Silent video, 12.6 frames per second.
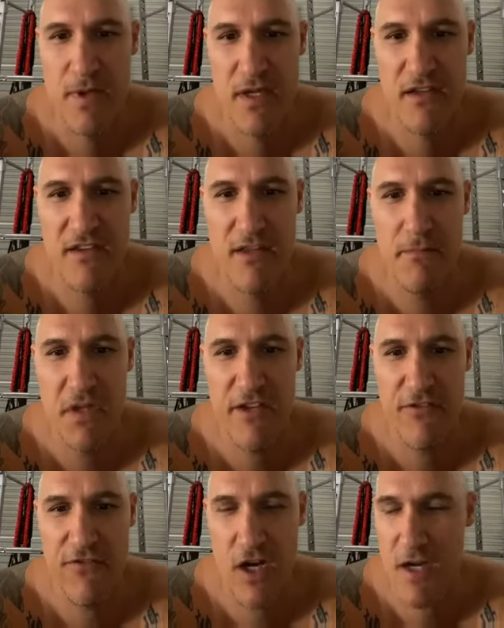You're
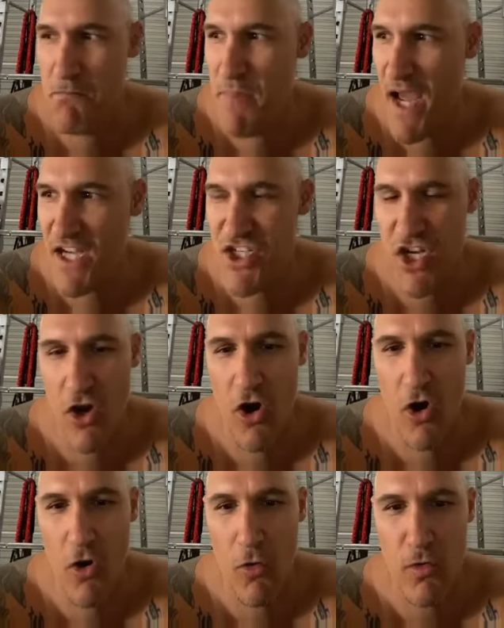simply fucking patching a
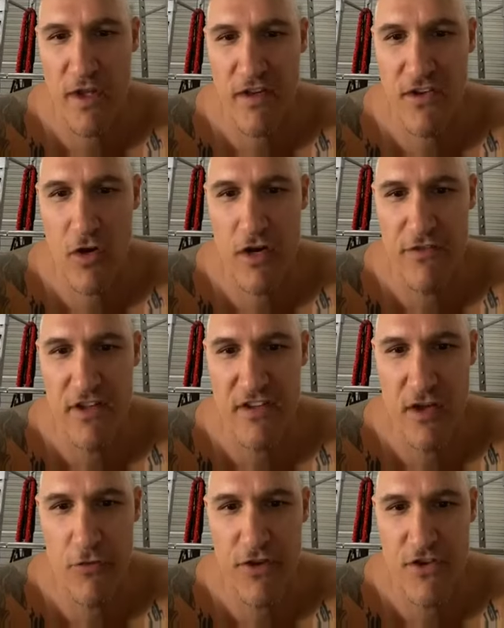hole inside of yourself.